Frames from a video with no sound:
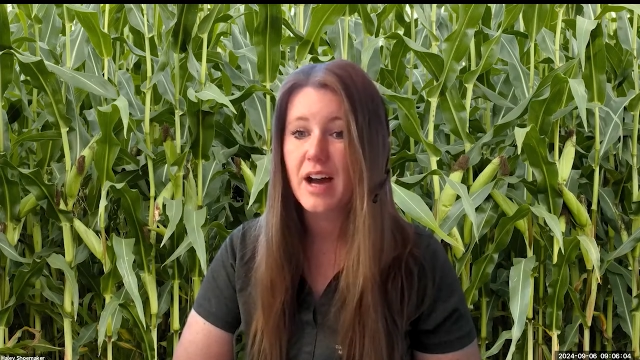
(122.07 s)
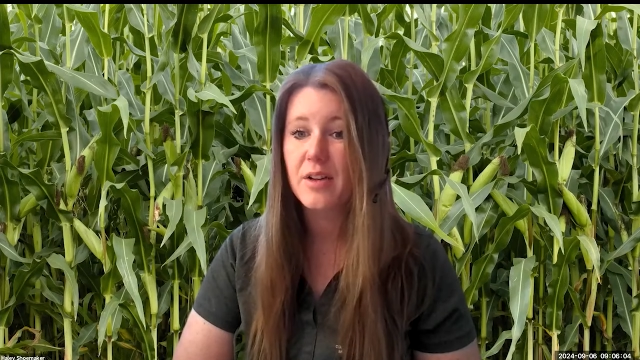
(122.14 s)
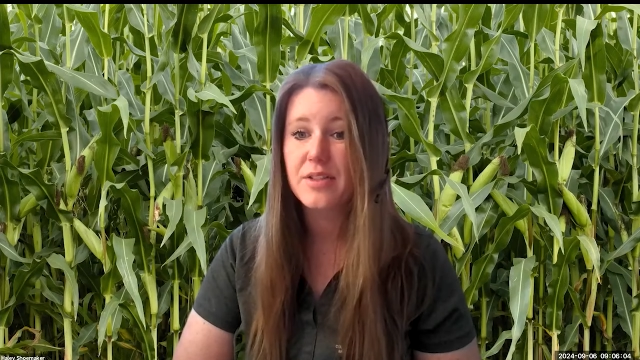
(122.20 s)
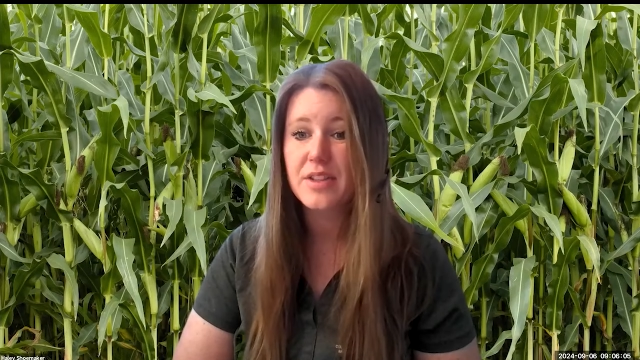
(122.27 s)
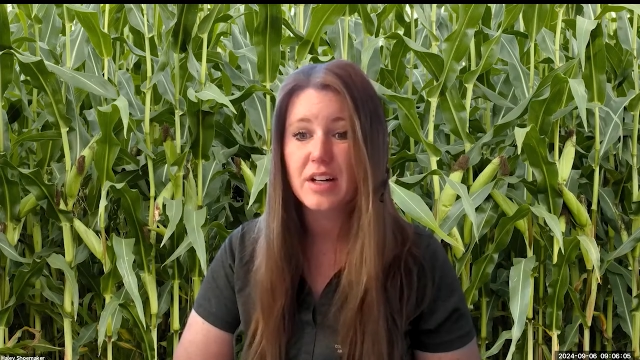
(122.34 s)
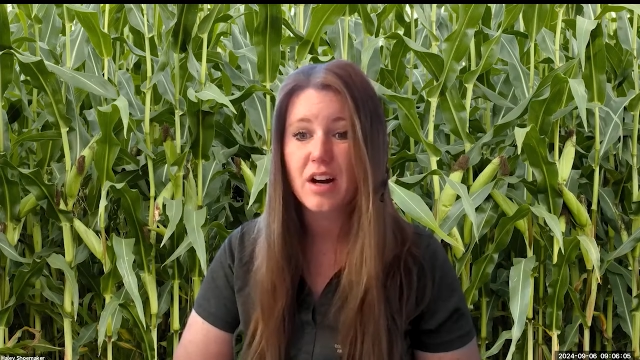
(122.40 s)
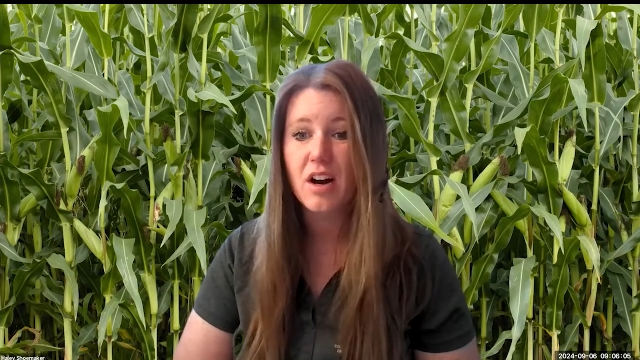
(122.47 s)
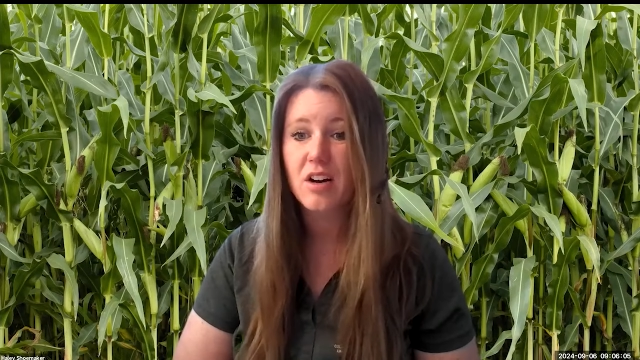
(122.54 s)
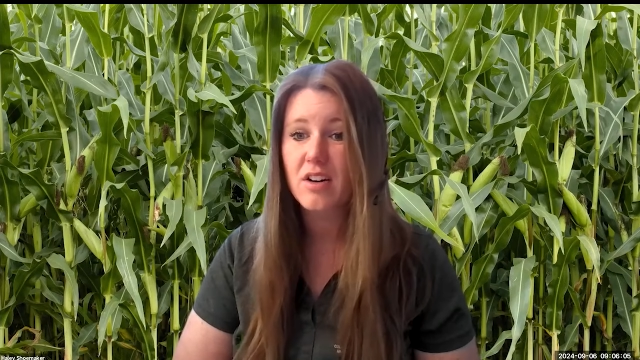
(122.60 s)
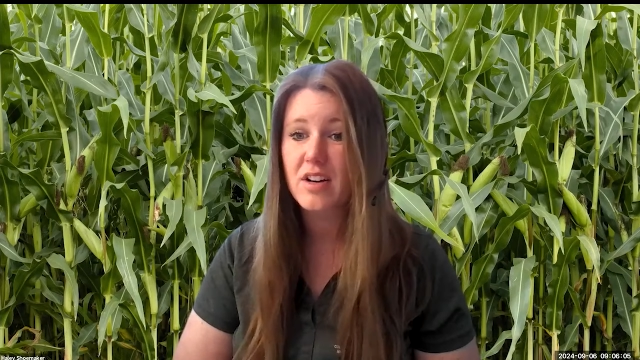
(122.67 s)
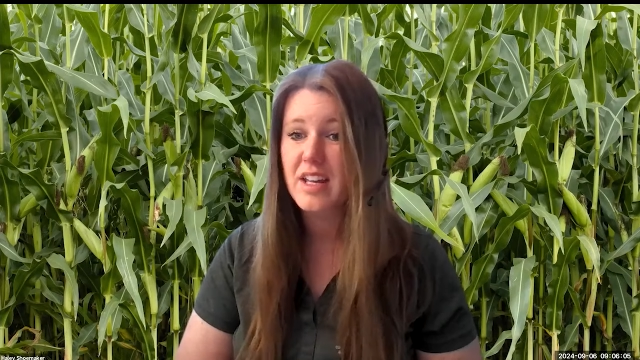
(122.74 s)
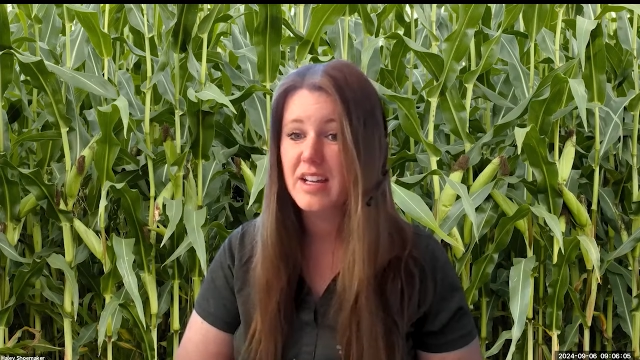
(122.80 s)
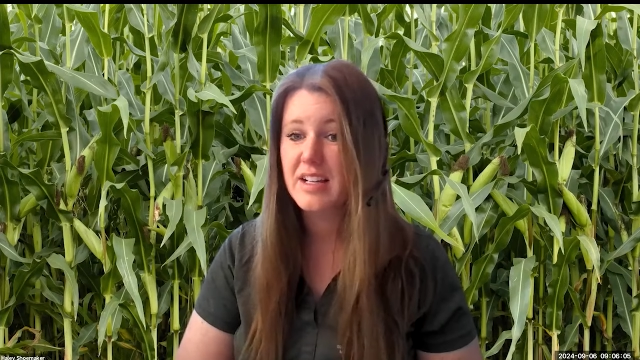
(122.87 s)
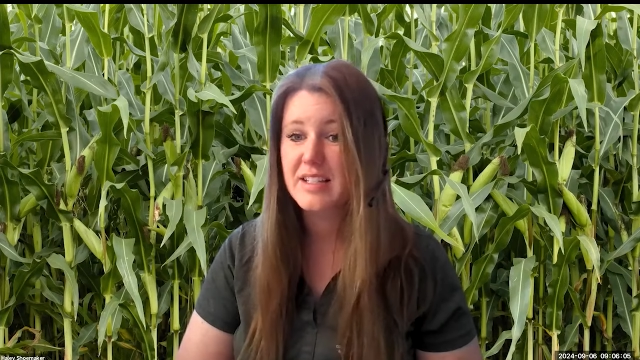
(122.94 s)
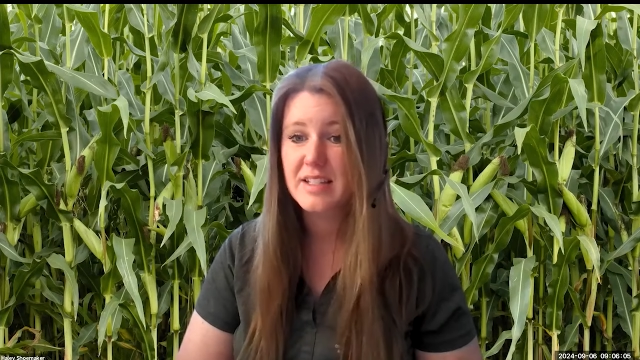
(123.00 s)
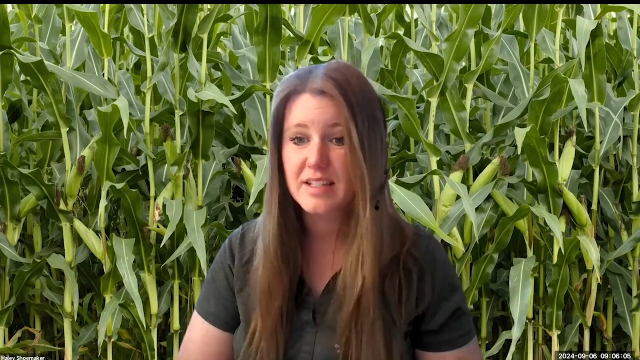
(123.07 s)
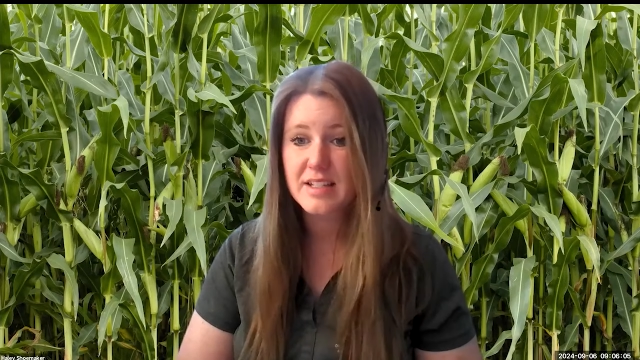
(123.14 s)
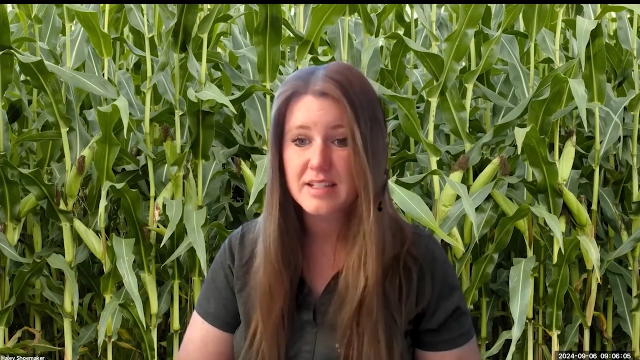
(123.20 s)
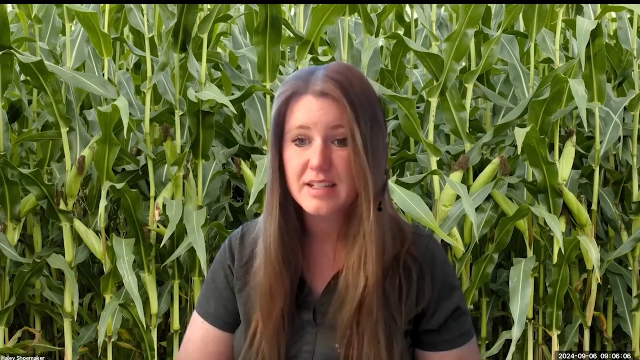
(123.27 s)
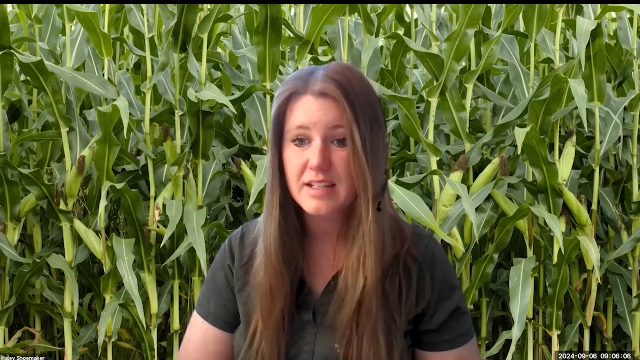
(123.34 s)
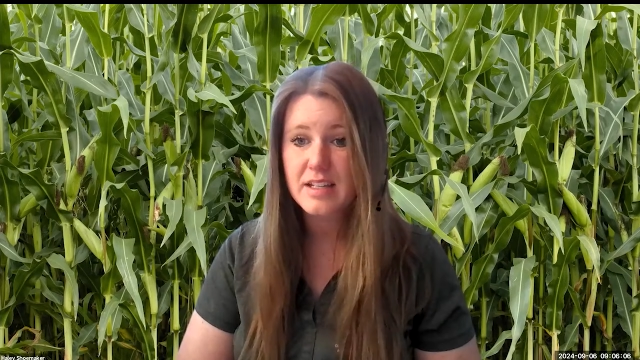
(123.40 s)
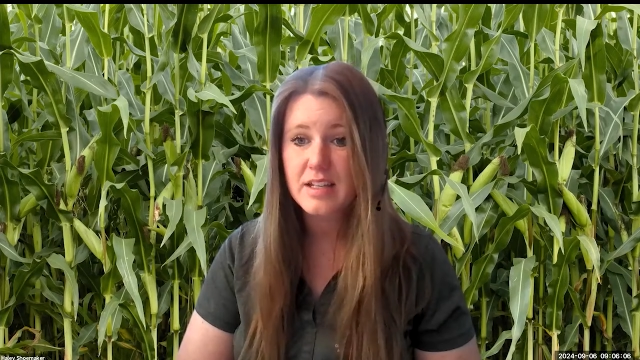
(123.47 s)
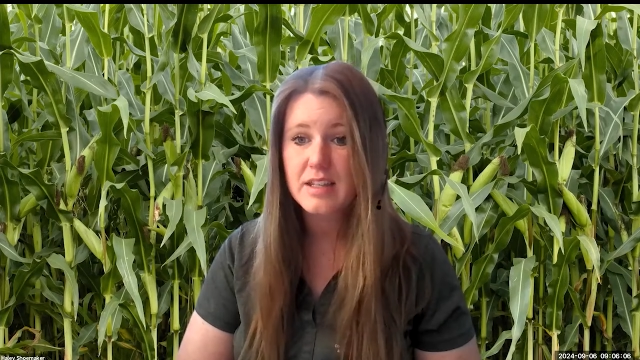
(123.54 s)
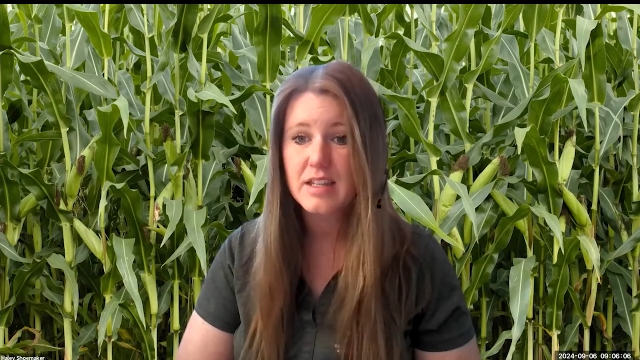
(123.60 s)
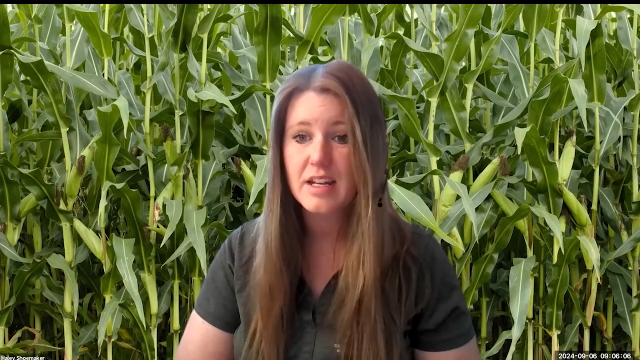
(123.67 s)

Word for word: out there already existing